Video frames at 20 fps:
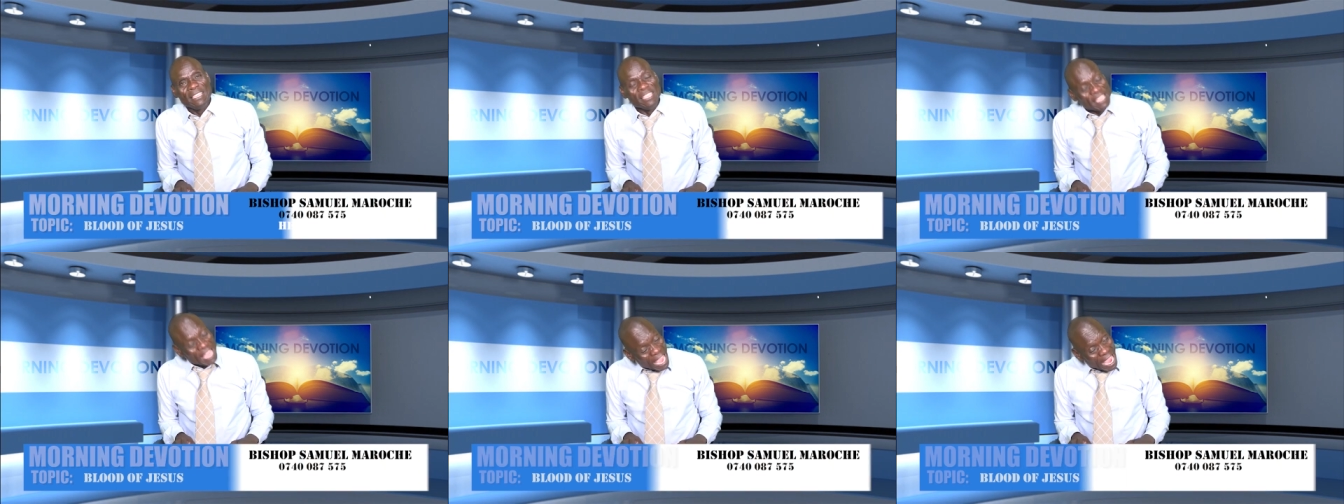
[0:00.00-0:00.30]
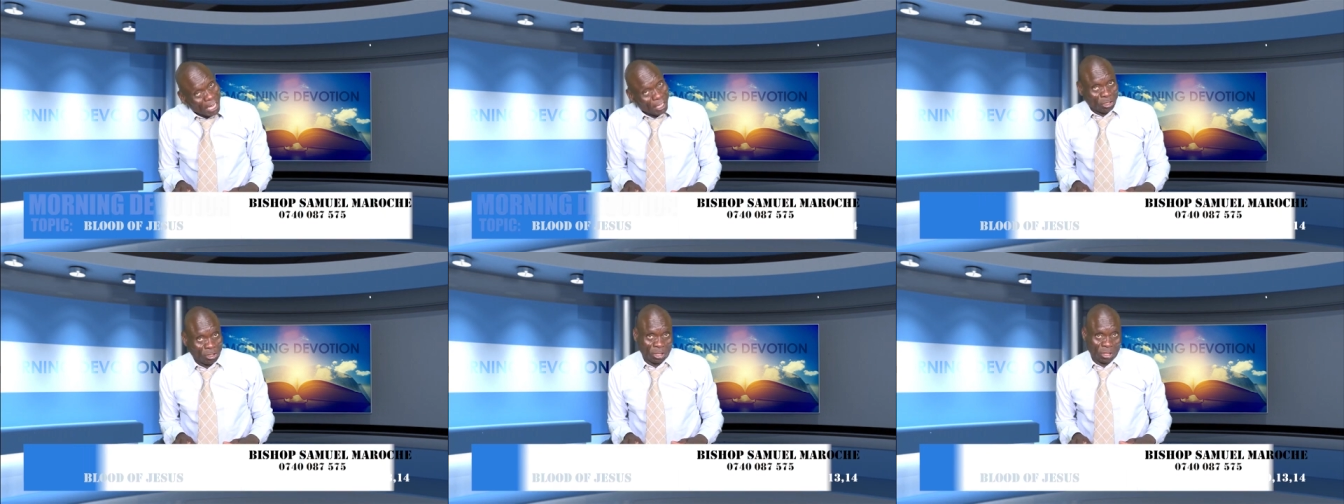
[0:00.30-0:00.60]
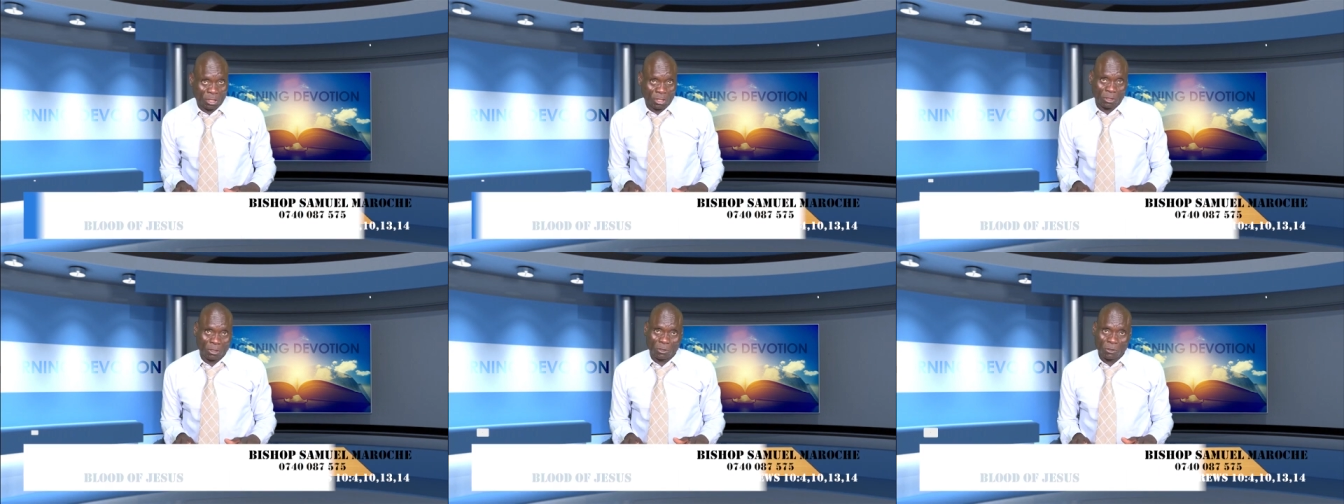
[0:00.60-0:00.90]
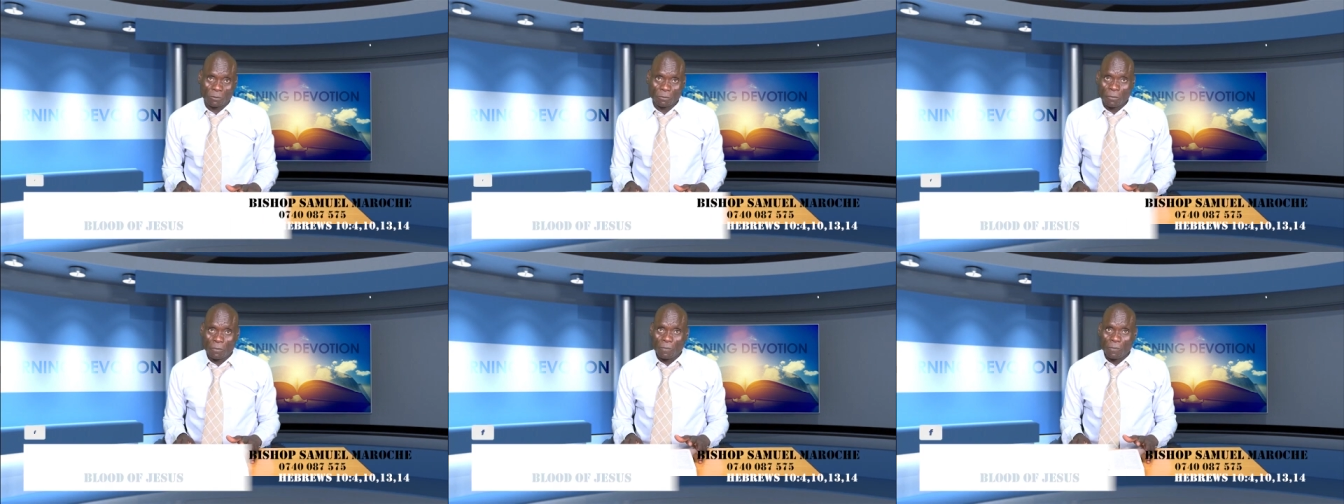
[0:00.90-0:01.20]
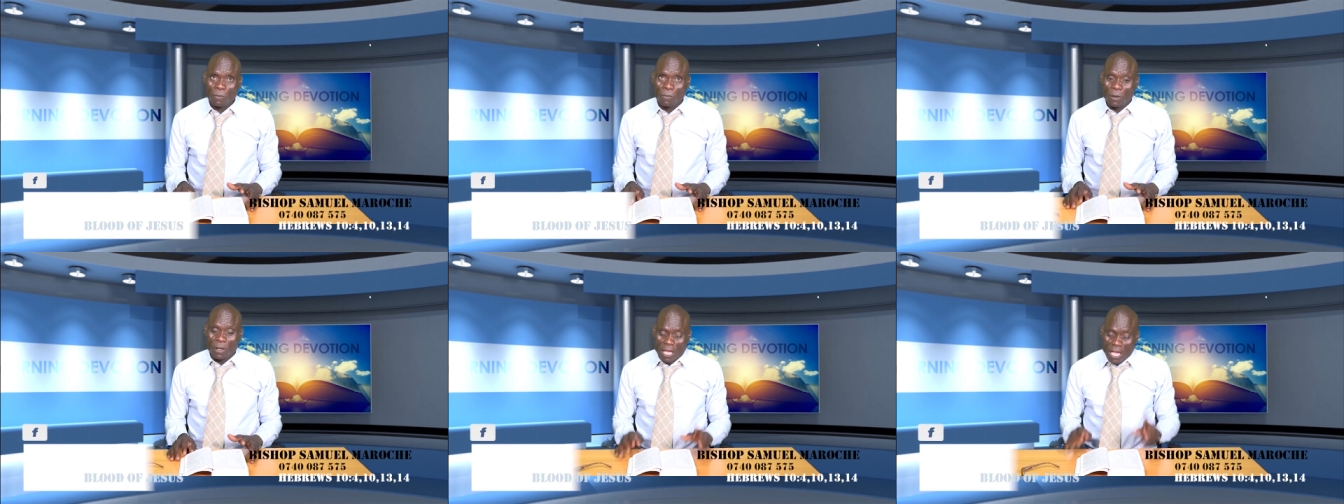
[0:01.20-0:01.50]
Yes,
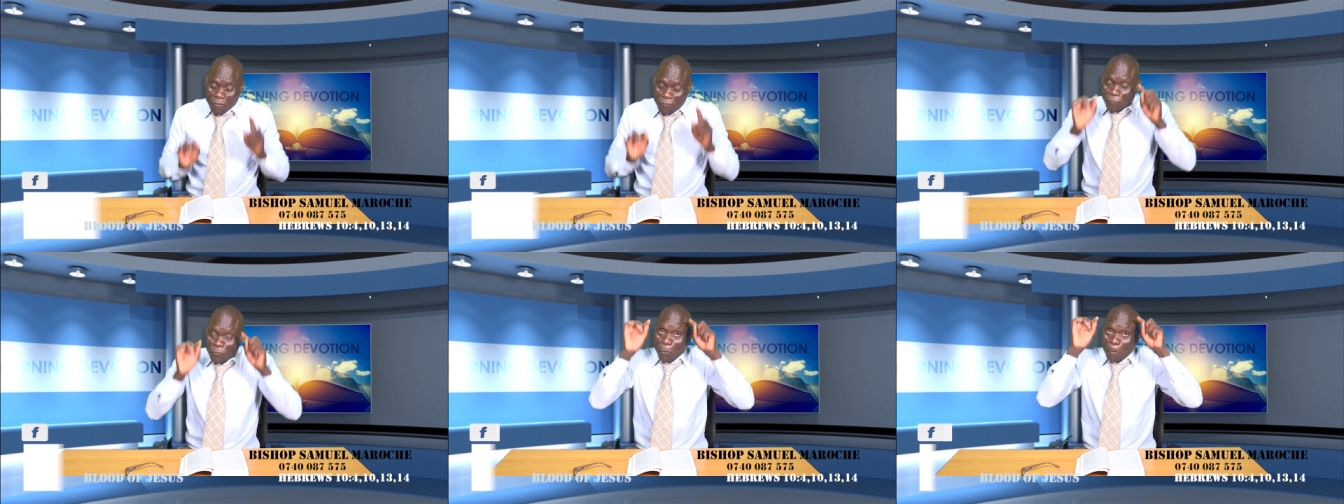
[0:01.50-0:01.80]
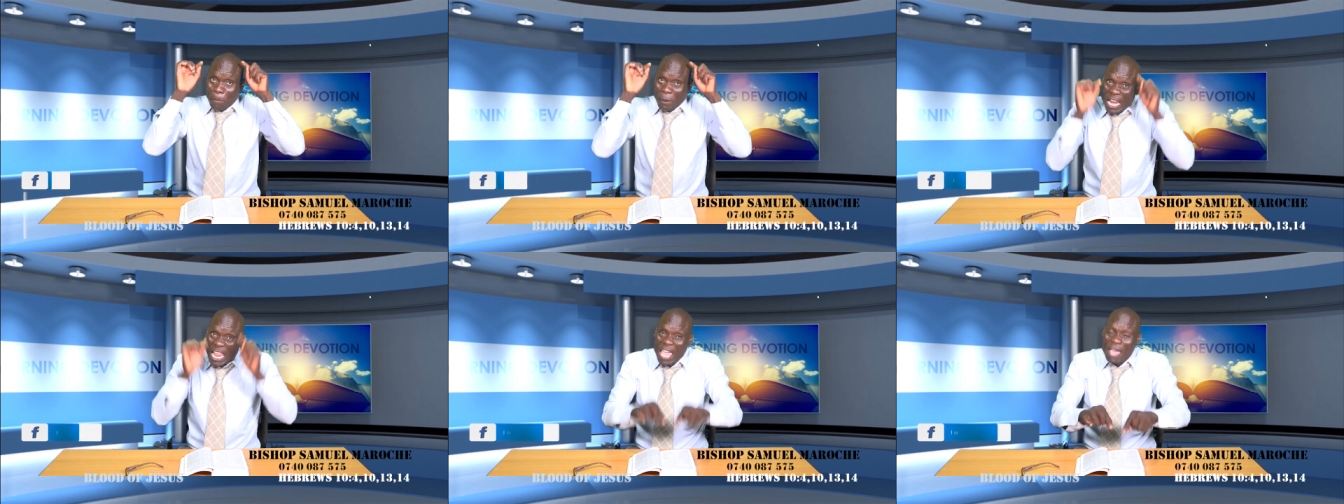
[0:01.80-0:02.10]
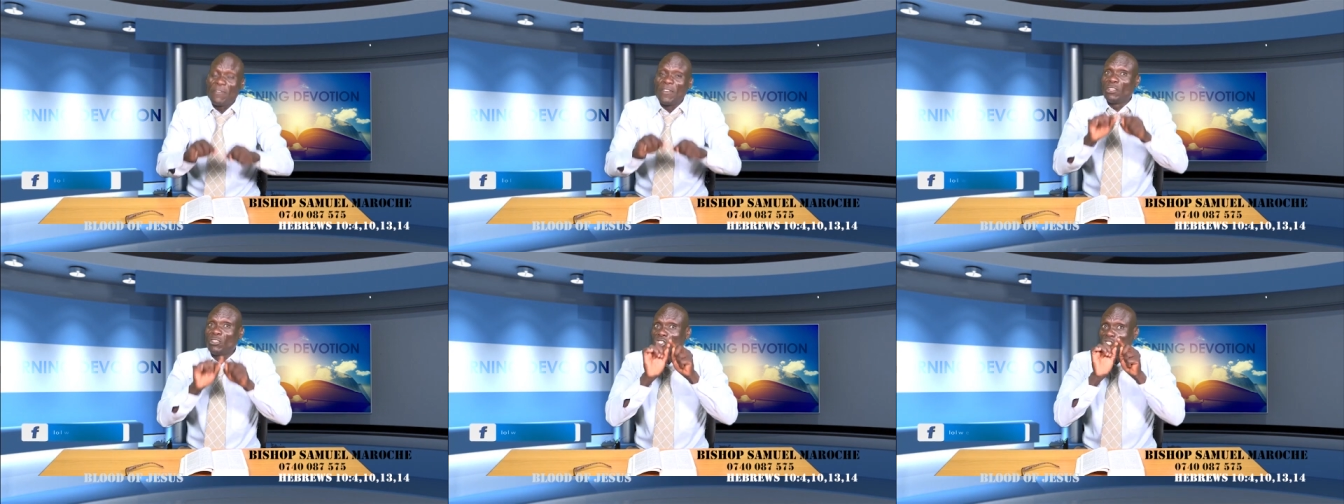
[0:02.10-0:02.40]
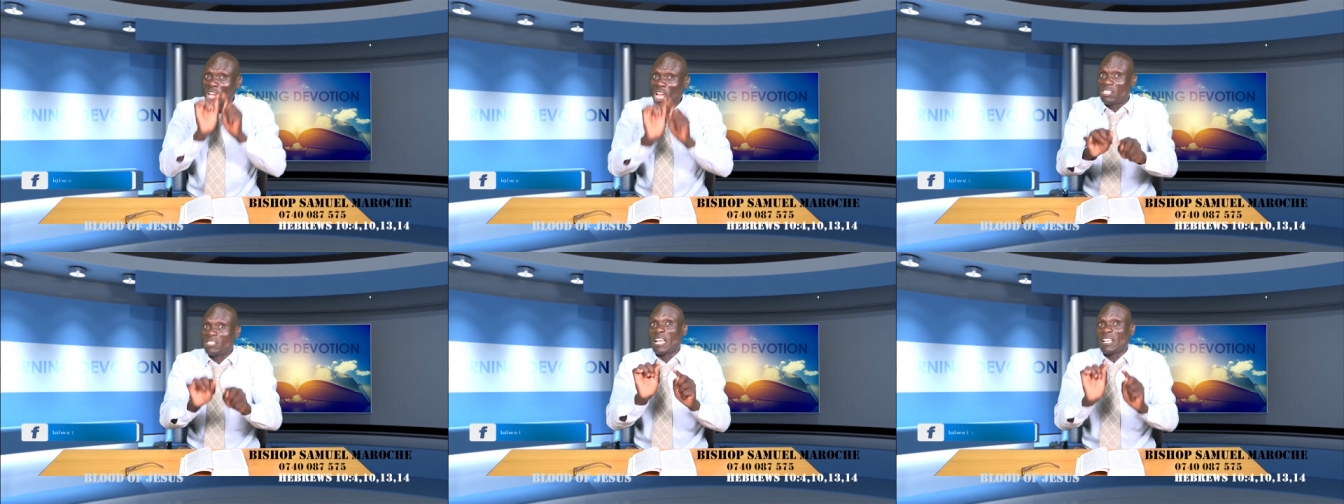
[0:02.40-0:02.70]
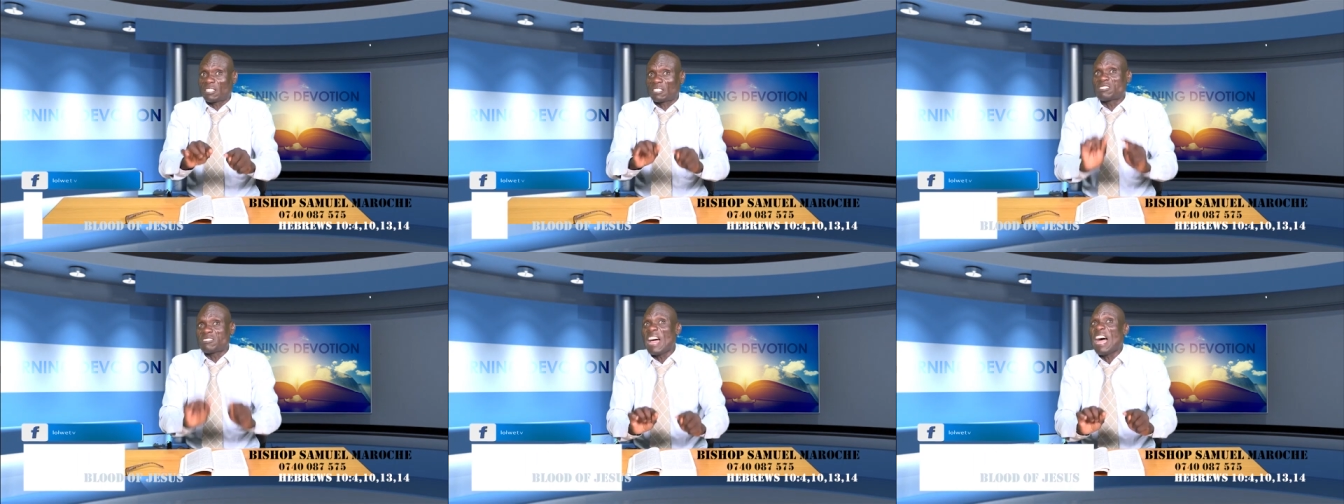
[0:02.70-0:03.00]
if you believe in
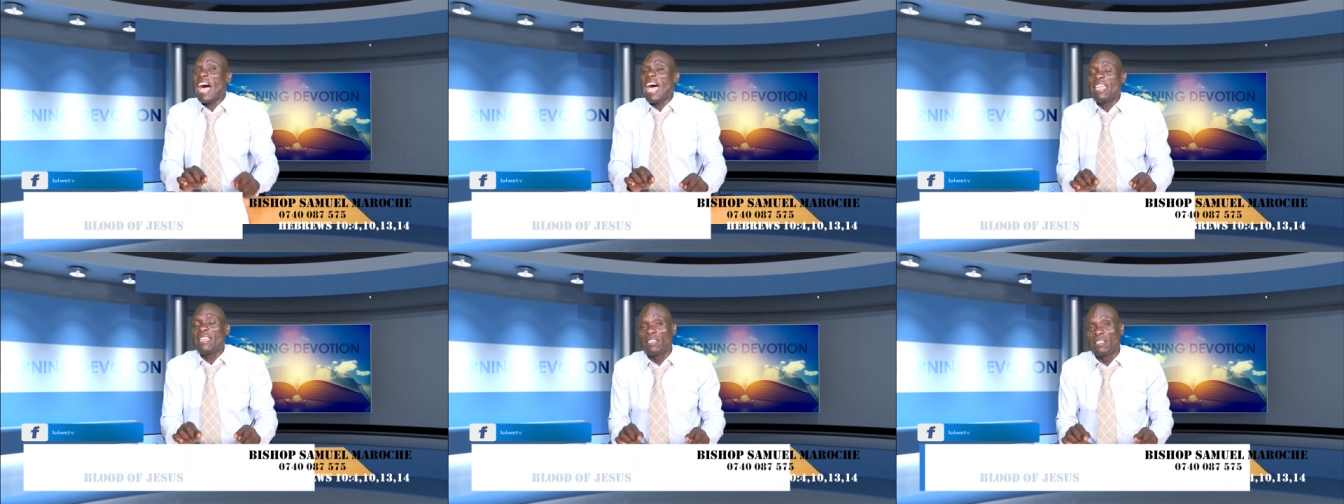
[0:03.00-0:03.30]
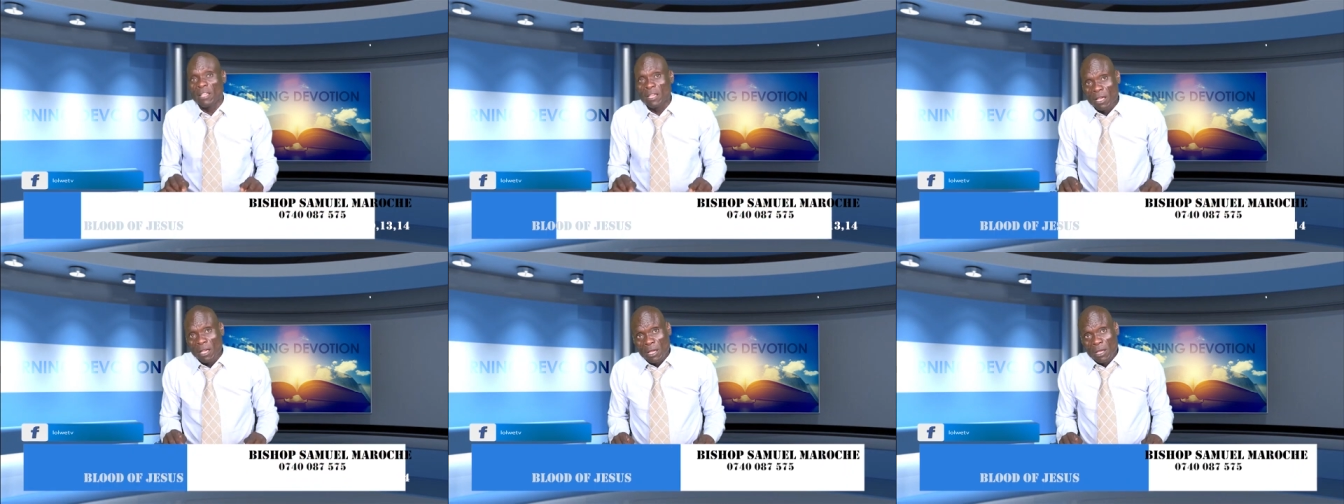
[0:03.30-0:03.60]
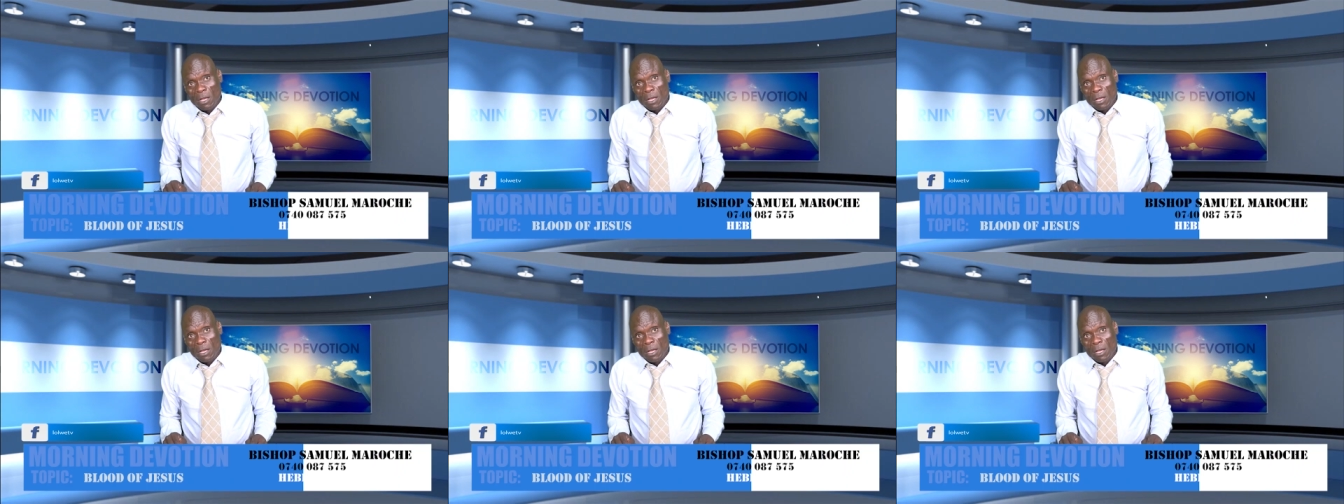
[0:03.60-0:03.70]
Jesus Christ